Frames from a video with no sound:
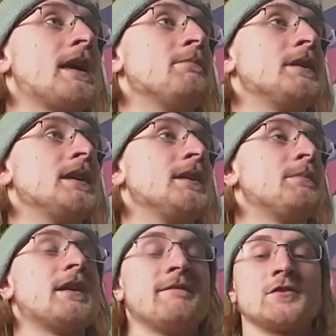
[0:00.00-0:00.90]
be
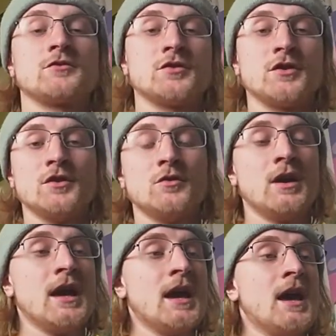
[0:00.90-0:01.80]
beneficial to you.
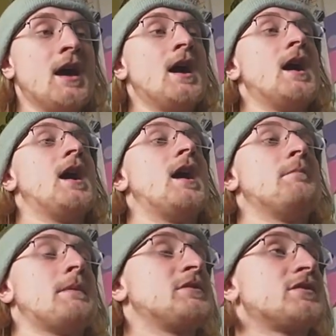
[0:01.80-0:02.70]
I
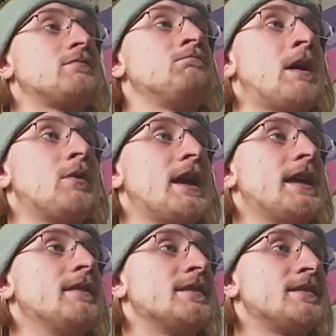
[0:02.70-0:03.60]
want to
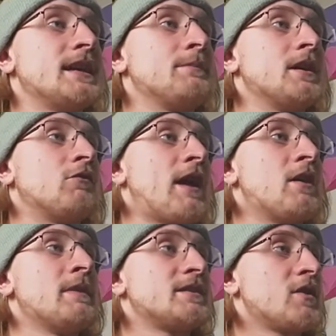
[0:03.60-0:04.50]
end the stigma
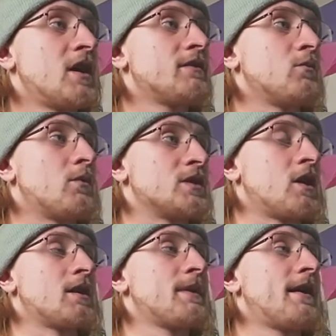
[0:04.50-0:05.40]
around mental health and what we're
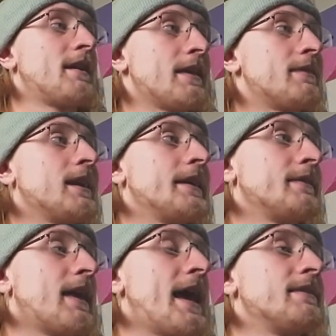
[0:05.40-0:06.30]
talking about. And I think
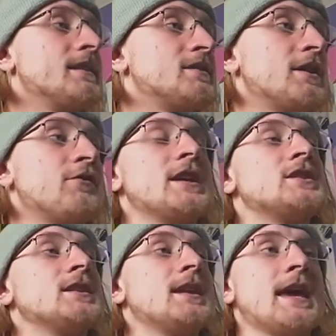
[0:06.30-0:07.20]
that this
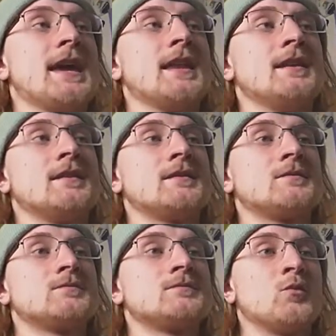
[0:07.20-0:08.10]
generation and
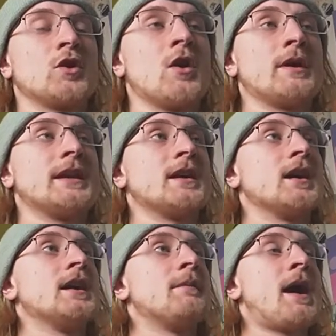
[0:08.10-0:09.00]
we're going in
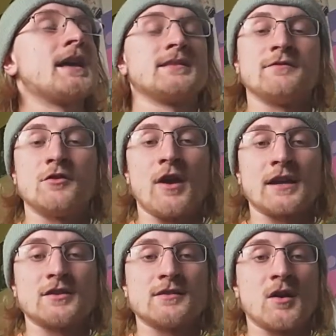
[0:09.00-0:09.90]
a positive
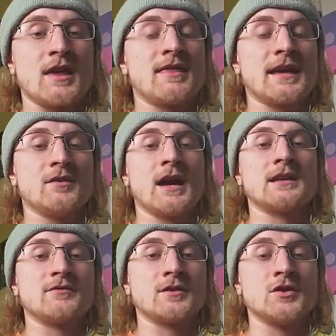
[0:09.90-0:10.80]
direction. So I thank you
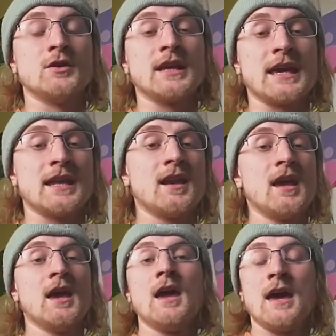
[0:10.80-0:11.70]
guys for tuning in.
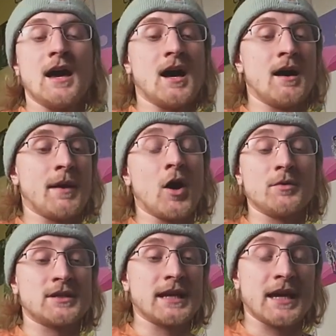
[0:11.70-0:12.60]
I hope
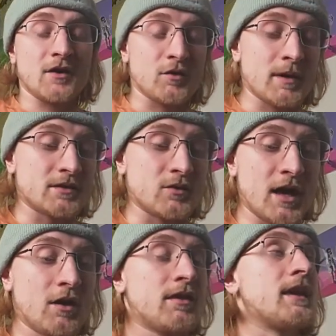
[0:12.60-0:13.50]
you're taking care of your mental
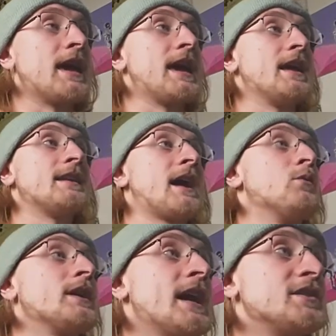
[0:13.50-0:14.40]
health, and I
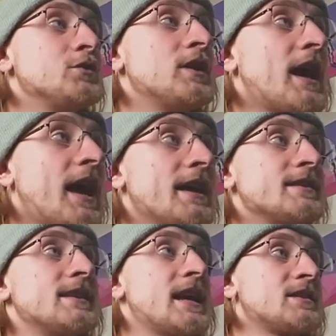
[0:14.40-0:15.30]
will catch you
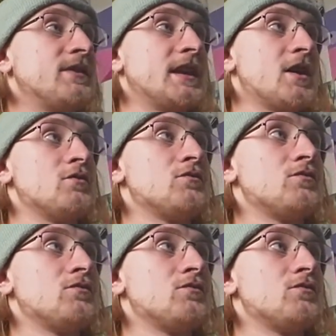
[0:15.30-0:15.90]
guys next video.